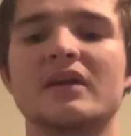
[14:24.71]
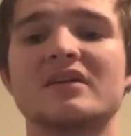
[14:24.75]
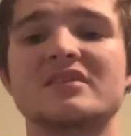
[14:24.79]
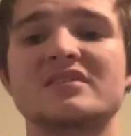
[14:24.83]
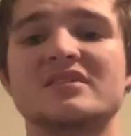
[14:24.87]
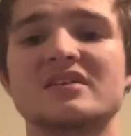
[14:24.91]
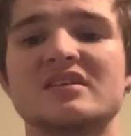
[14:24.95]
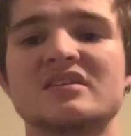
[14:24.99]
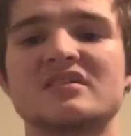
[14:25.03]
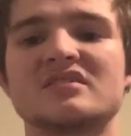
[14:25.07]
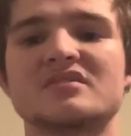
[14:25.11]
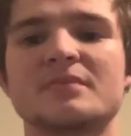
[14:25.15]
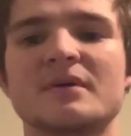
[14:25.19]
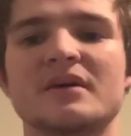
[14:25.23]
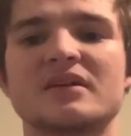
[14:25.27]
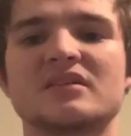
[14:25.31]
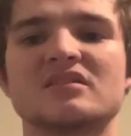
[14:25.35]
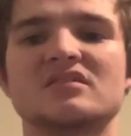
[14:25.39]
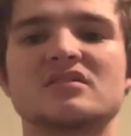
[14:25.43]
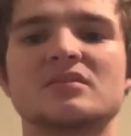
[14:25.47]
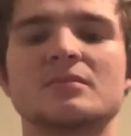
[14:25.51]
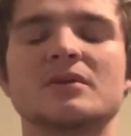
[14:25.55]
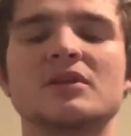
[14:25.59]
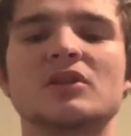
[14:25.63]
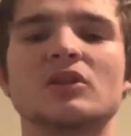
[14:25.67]
I did expect
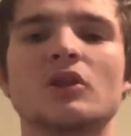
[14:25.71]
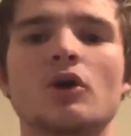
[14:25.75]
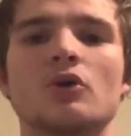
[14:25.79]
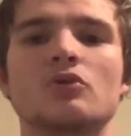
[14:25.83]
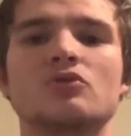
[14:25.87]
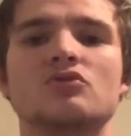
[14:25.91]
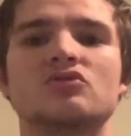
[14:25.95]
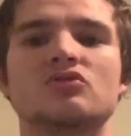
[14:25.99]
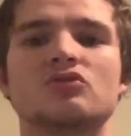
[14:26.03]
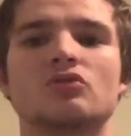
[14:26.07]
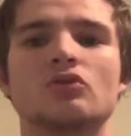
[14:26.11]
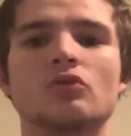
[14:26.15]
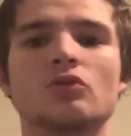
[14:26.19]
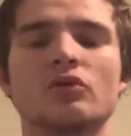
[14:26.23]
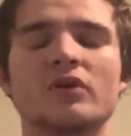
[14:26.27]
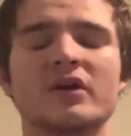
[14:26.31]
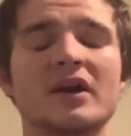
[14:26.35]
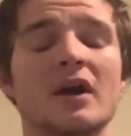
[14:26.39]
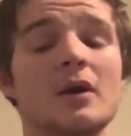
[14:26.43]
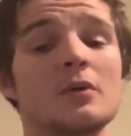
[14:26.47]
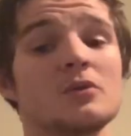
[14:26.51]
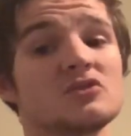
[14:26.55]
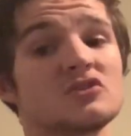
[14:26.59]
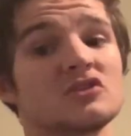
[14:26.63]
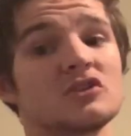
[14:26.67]
it to be low
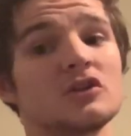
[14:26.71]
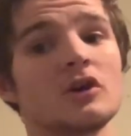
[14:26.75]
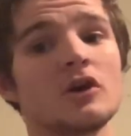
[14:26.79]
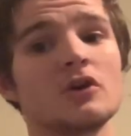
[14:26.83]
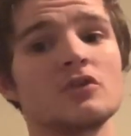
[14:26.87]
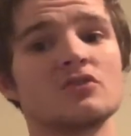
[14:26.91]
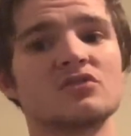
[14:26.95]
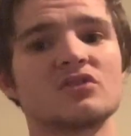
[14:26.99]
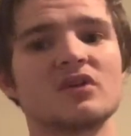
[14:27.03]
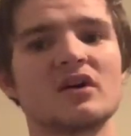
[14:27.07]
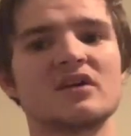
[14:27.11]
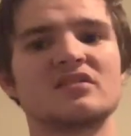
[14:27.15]
scoring. I was close.